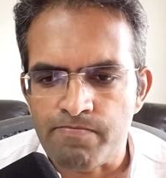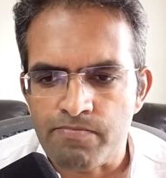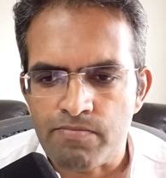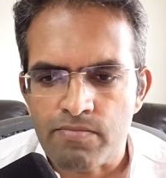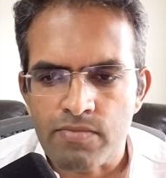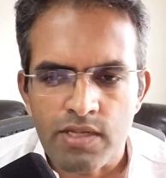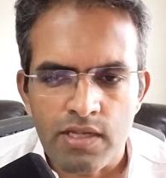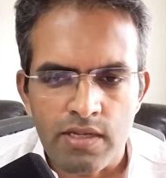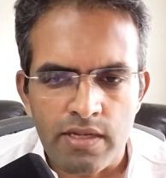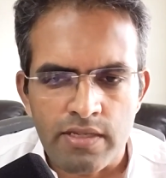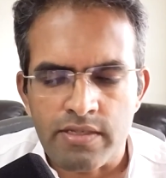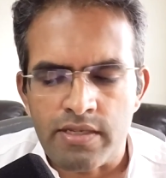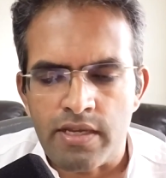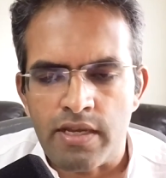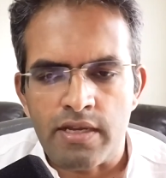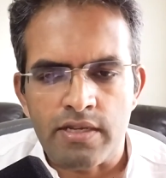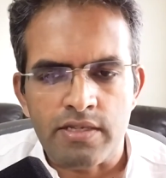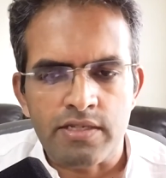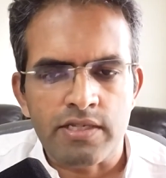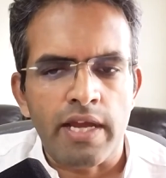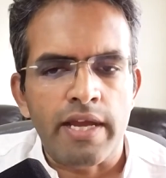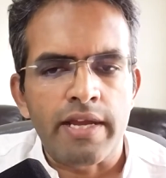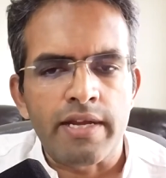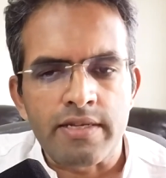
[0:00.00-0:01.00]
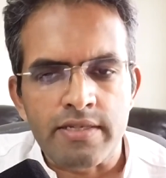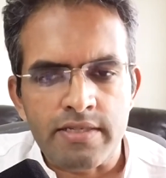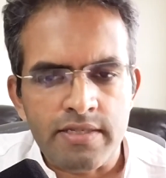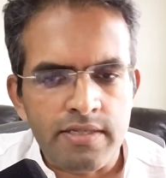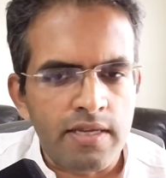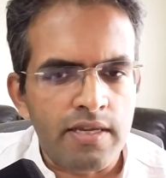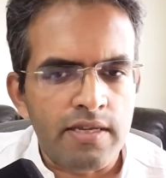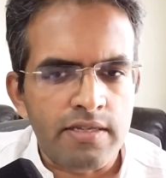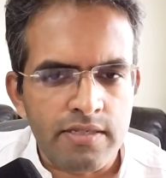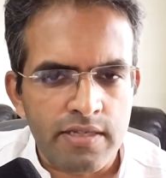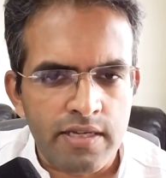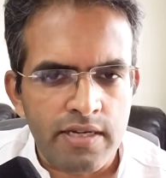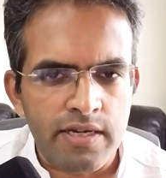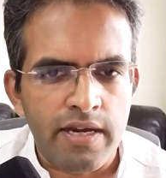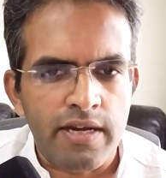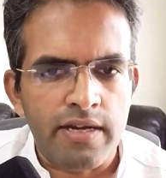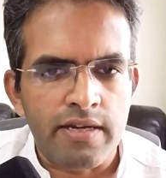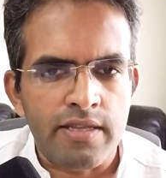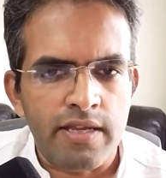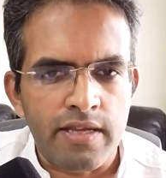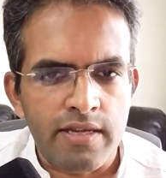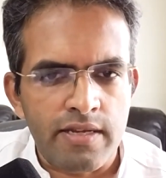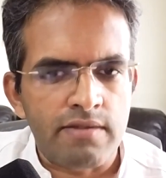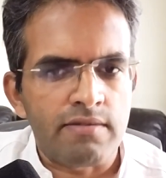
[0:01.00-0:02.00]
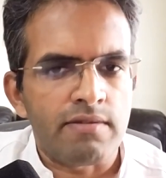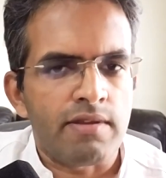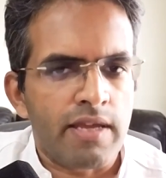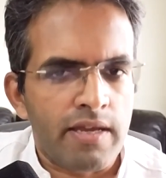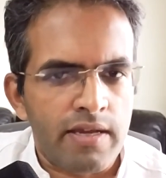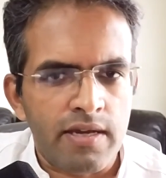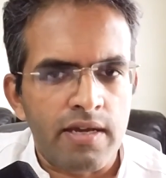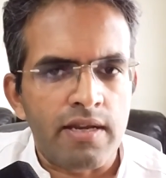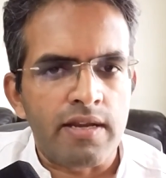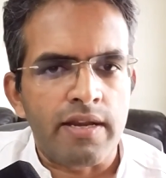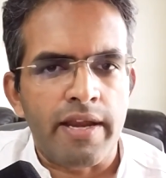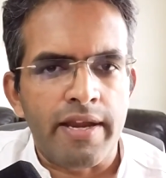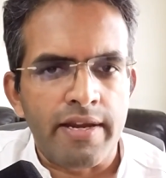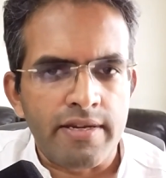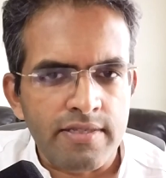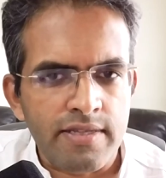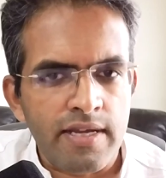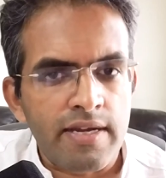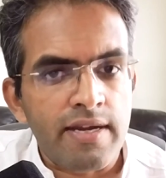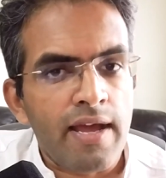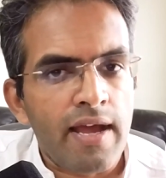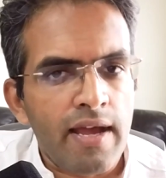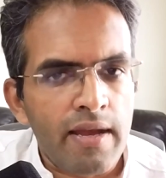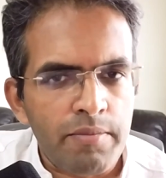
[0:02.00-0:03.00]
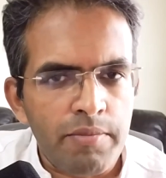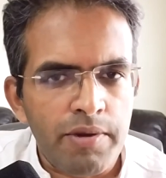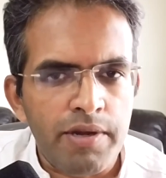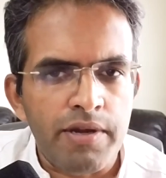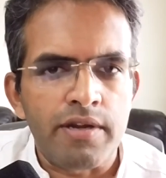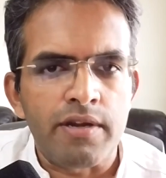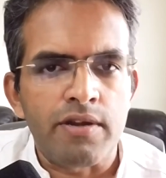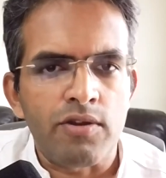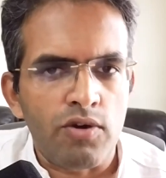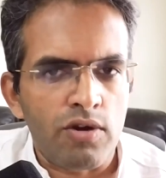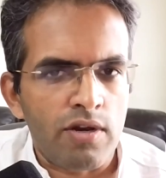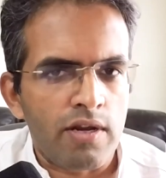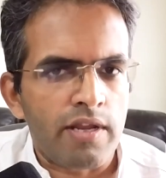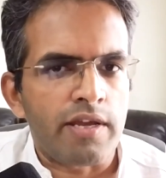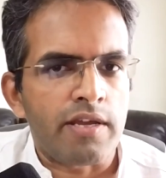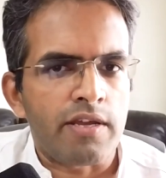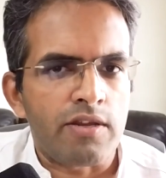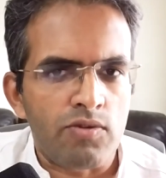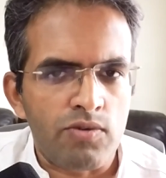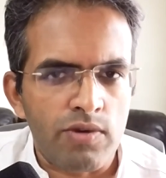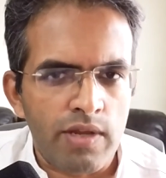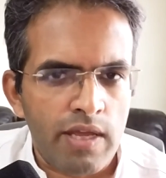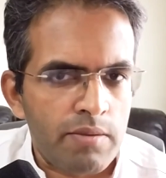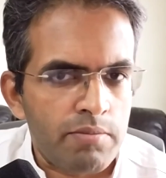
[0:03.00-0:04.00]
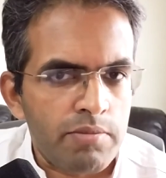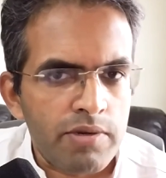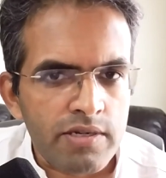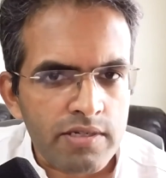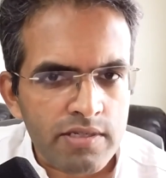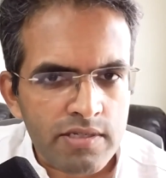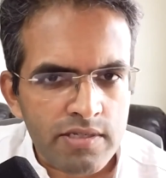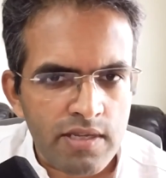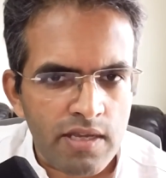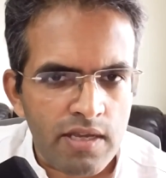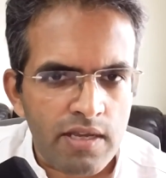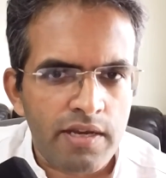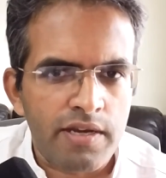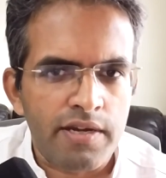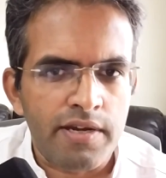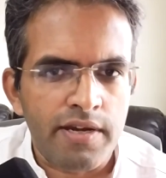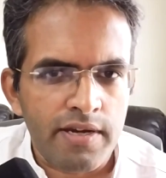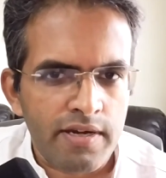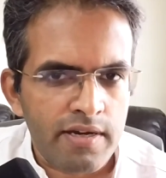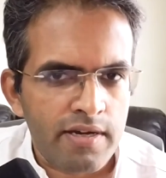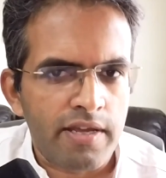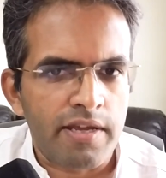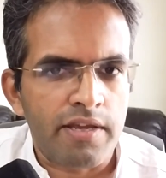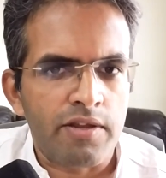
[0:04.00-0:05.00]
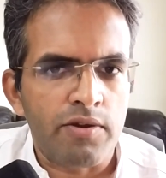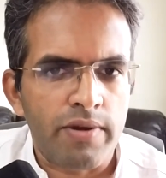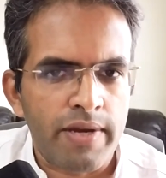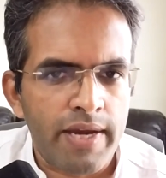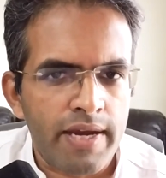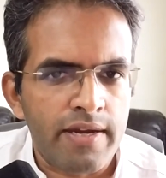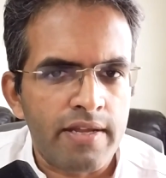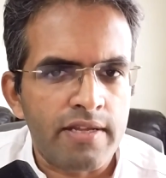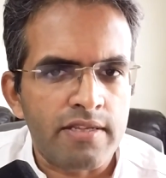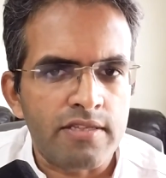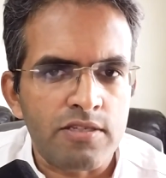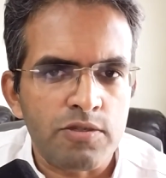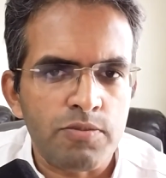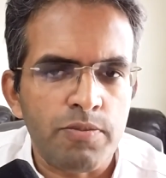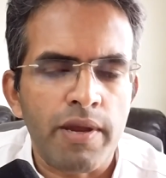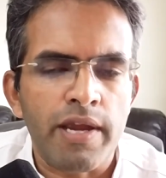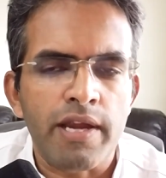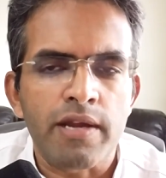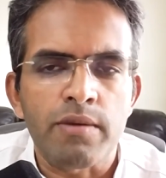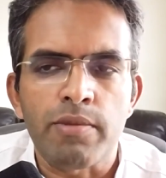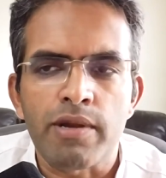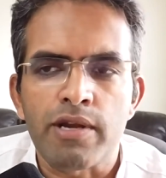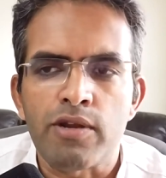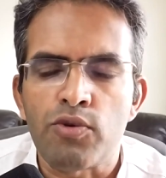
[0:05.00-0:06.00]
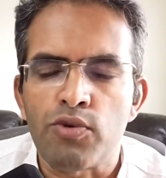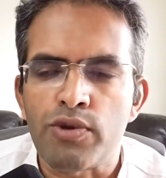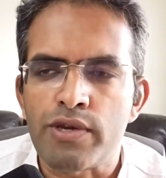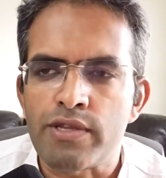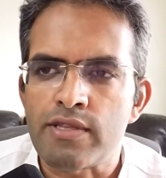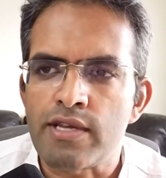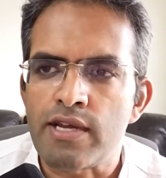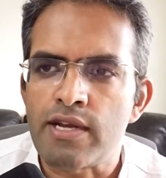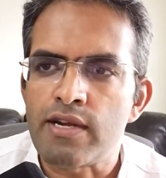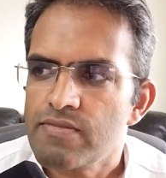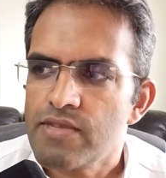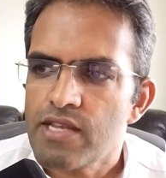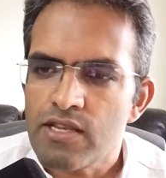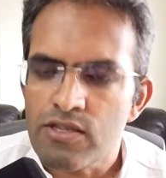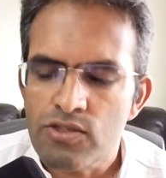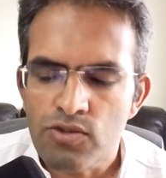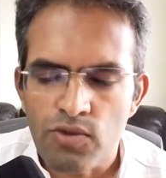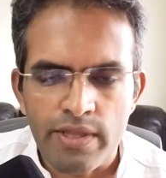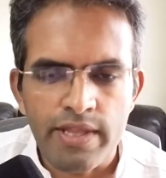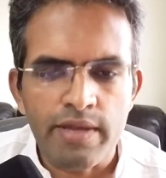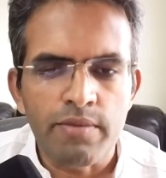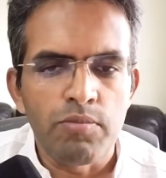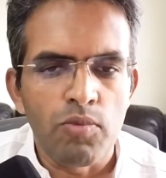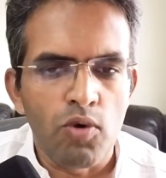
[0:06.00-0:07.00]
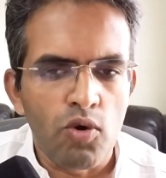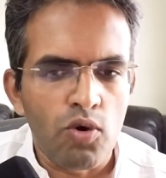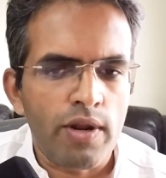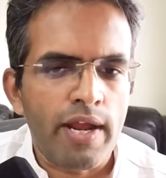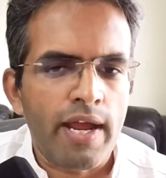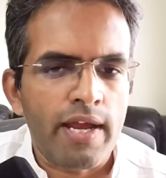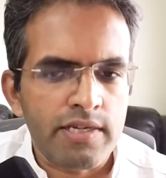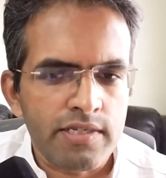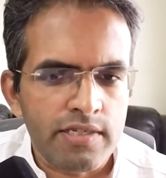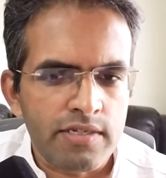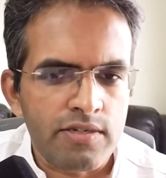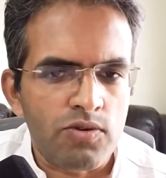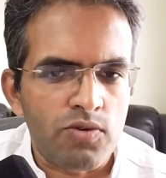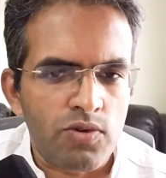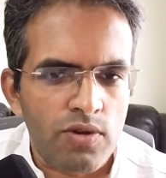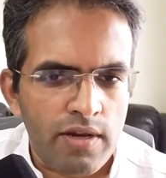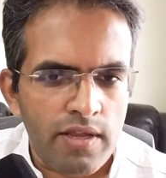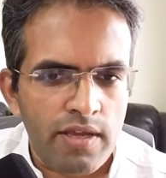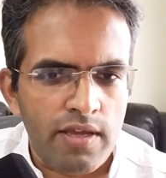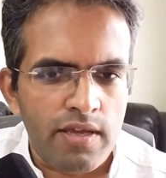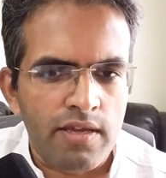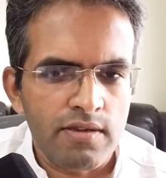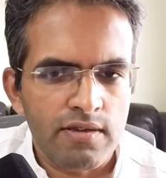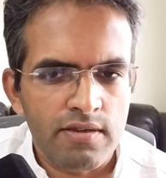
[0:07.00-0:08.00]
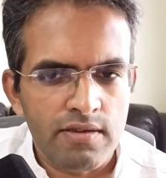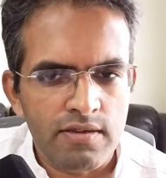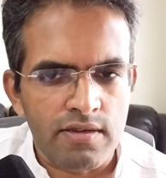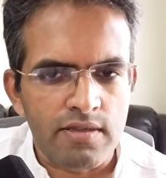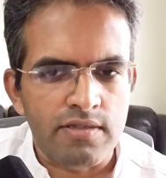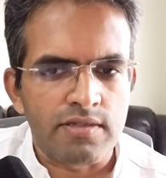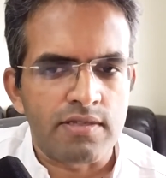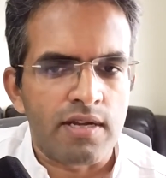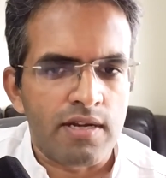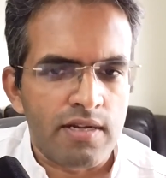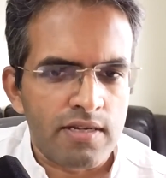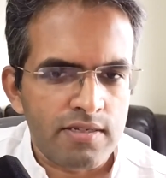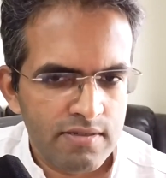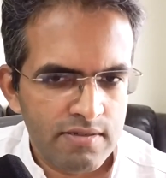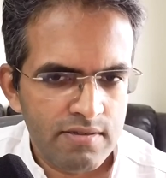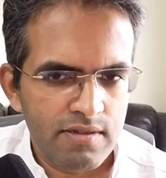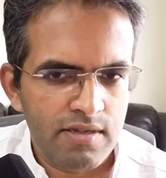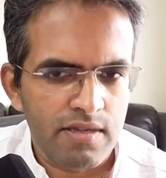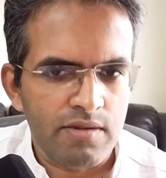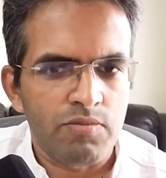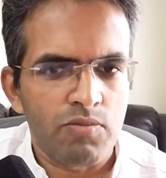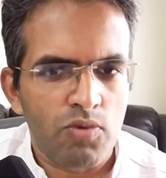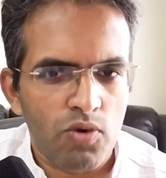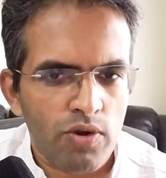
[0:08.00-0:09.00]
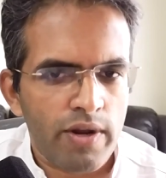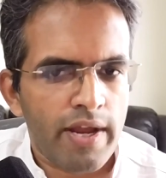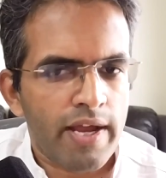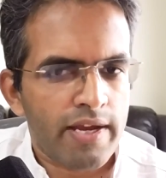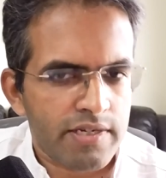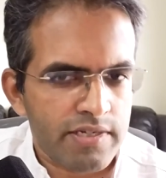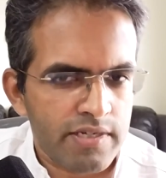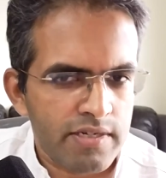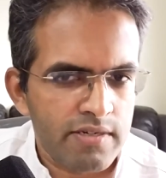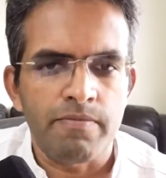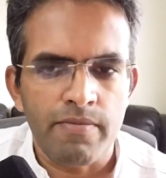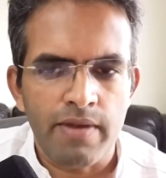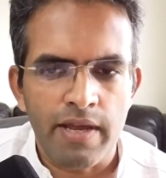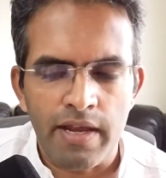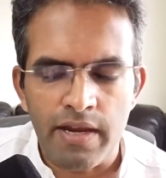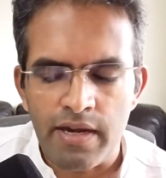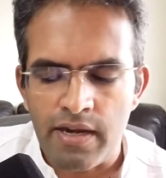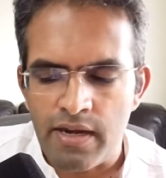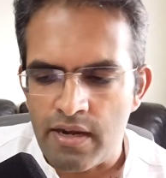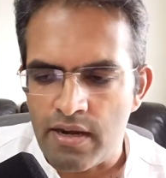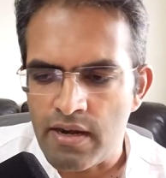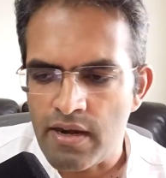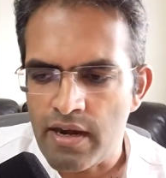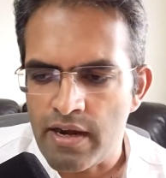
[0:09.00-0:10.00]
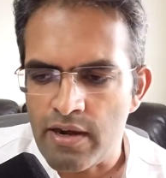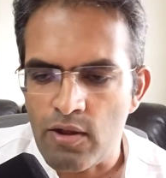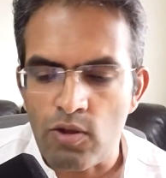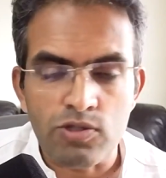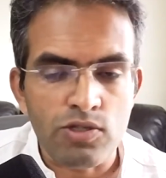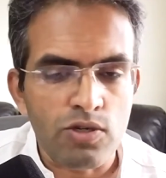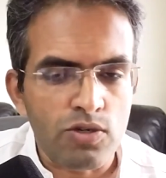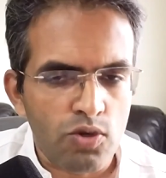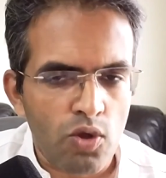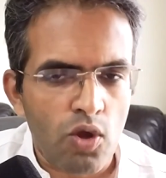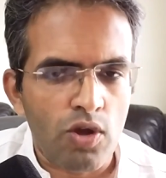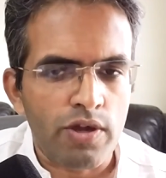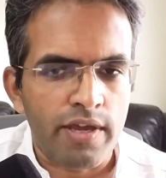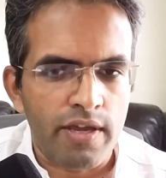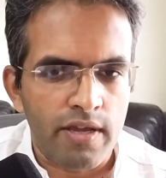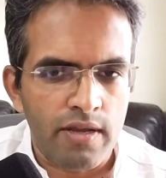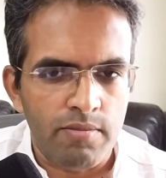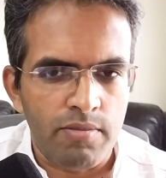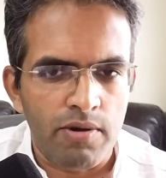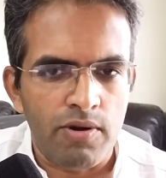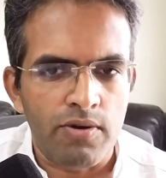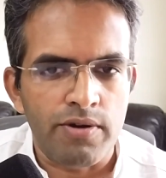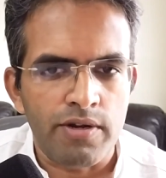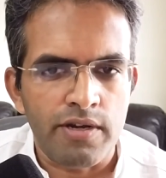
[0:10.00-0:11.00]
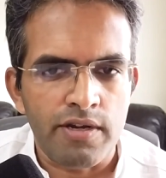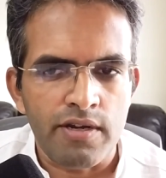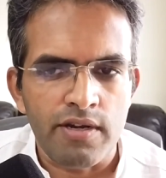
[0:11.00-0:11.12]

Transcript: let's say our child sees it and then inculcates that habit, or like neighbors see it and like get inspired by doing that. So I think more action only results in more action, and also talking about it.